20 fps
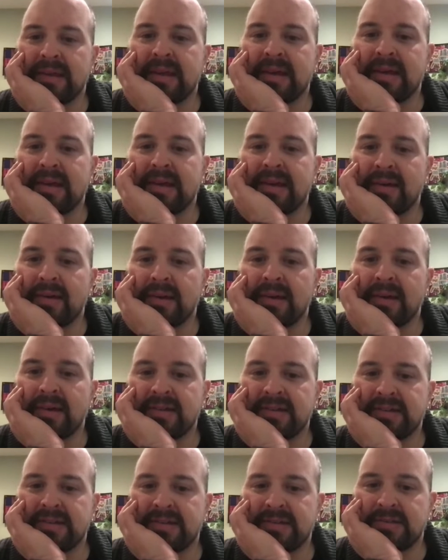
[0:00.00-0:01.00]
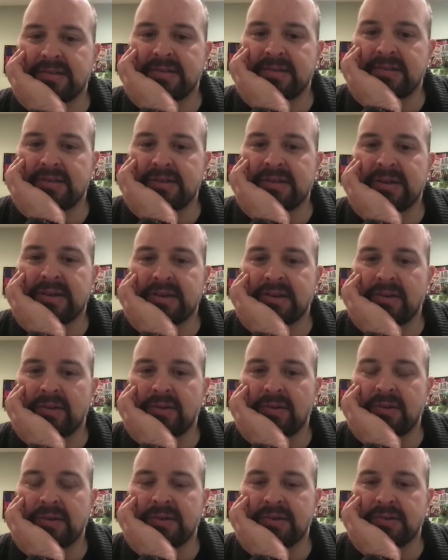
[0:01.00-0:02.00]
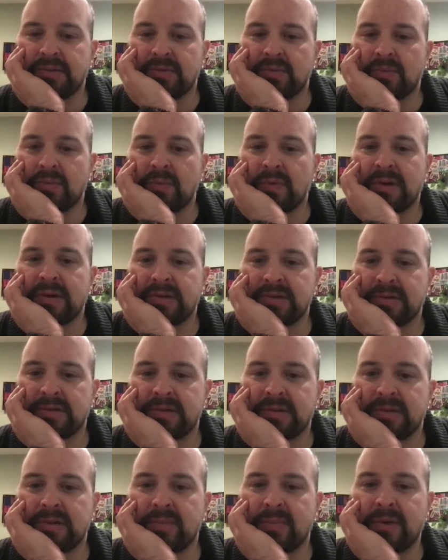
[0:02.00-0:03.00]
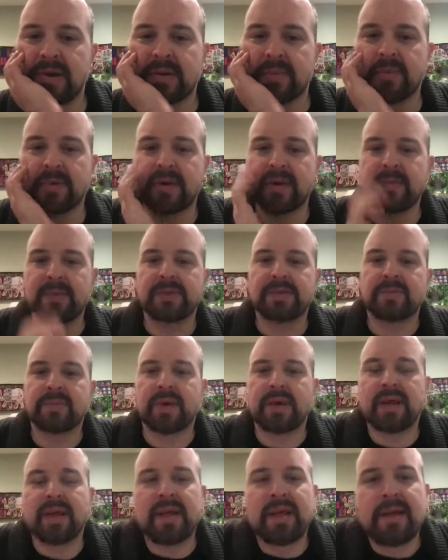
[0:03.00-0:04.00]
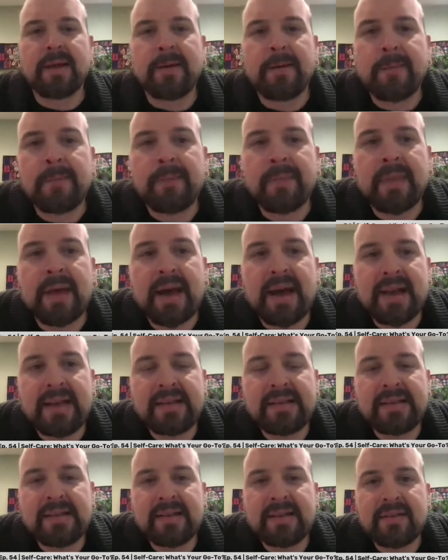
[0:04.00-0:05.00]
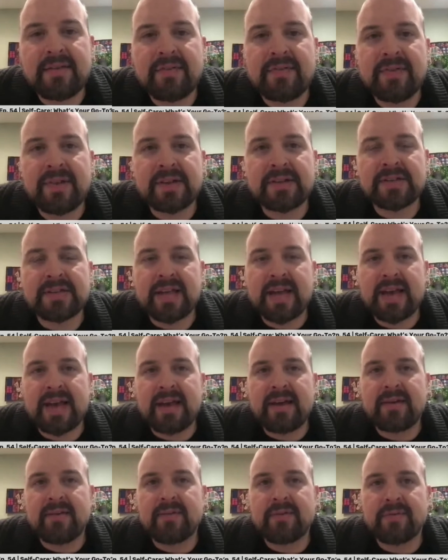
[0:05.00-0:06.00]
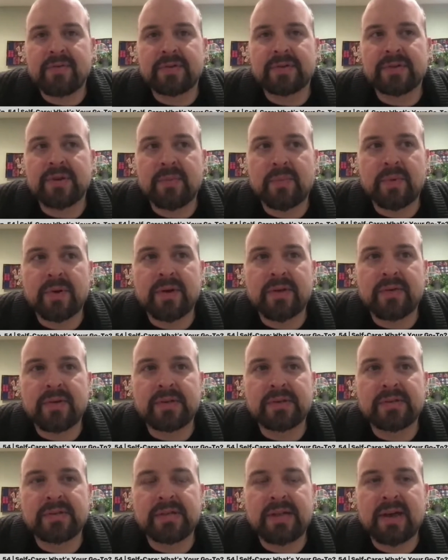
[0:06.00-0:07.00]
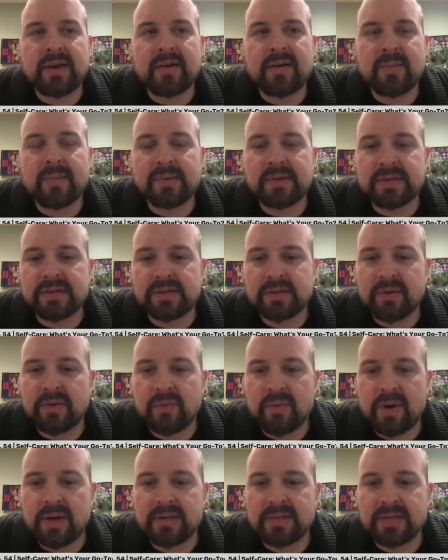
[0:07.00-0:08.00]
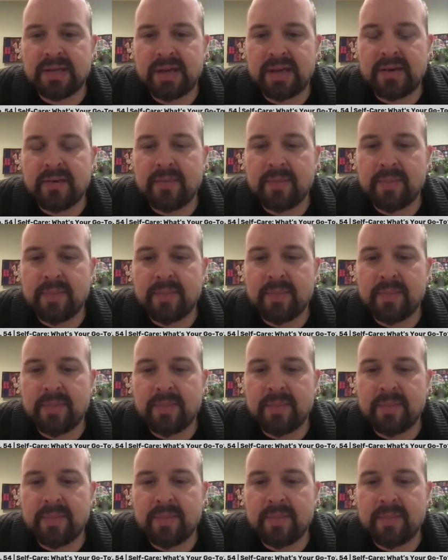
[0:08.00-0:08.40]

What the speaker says: Yeah, Garrett says, Jackie, you guys watched Unbreakable Kimmy Schmidt. I didn't finish that for some weird reason. Now I should go watch that.